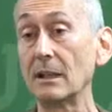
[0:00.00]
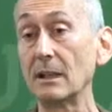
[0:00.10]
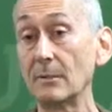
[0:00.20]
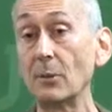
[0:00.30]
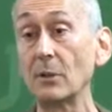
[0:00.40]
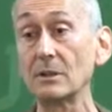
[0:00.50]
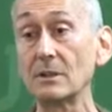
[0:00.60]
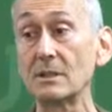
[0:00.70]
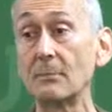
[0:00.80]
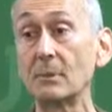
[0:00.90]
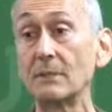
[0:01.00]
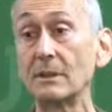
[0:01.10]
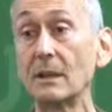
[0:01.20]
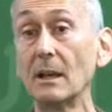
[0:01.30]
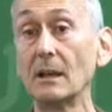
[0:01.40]
an important
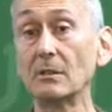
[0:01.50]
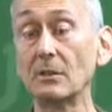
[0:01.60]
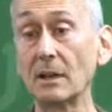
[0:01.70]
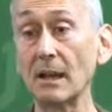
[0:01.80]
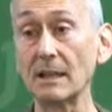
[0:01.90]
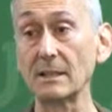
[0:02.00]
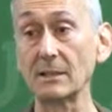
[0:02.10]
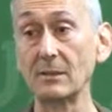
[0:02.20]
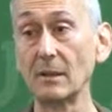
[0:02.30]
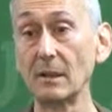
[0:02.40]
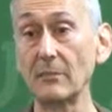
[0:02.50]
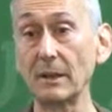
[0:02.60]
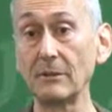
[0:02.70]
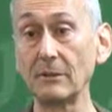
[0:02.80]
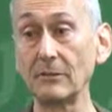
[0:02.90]
supplement to classical
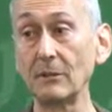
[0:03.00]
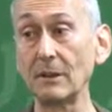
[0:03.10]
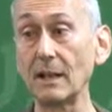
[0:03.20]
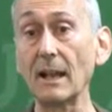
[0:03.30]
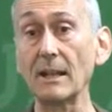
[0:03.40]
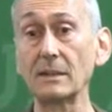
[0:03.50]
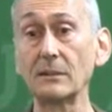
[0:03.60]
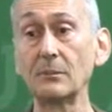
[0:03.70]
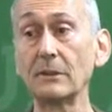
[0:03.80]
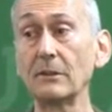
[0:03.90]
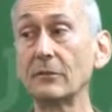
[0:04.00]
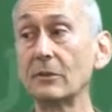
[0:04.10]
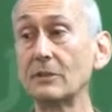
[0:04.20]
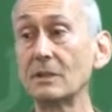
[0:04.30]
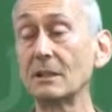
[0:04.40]
peer review, and classical peer
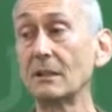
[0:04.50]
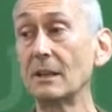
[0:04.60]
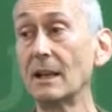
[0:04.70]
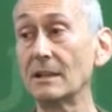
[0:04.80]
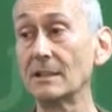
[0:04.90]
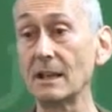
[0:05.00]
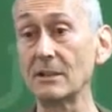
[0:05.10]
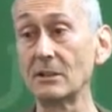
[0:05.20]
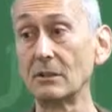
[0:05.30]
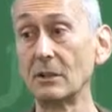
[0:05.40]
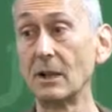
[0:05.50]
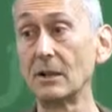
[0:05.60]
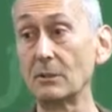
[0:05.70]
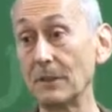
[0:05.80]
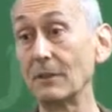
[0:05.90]
review is still essential
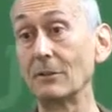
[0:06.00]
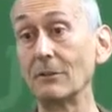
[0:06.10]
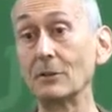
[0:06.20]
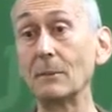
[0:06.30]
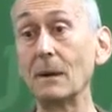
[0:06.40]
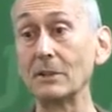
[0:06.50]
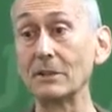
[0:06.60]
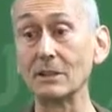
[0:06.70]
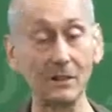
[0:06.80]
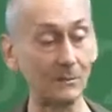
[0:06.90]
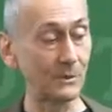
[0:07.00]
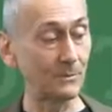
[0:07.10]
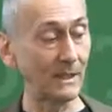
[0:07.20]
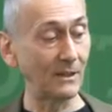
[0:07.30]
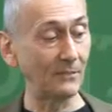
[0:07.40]
to peer-reviewed publishing, almost
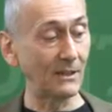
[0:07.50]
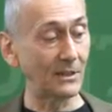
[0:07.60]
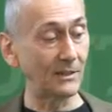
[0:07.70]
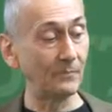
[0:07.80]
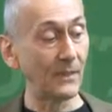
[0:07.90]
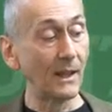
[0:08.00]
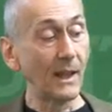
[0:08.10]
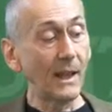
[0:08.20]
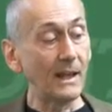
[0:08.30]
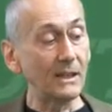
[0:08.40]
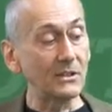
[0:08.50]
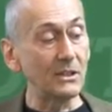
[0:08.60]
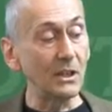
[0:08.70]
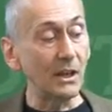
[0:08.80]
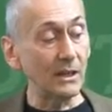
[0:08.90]
by definition. And it's
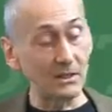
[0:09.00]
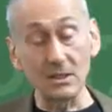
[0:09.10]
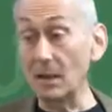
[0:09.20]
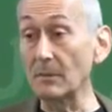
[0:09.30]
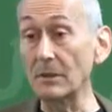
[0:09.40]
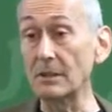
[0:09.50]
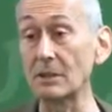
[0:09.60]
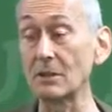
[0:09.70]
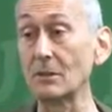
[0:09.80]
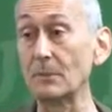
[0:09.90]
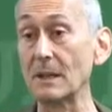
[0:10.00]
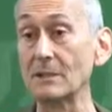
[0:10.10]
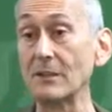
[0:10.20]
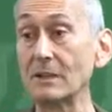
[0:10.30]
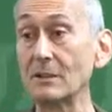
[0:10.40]
not about digital
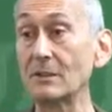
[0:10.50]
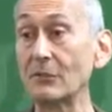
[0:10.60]
preservation.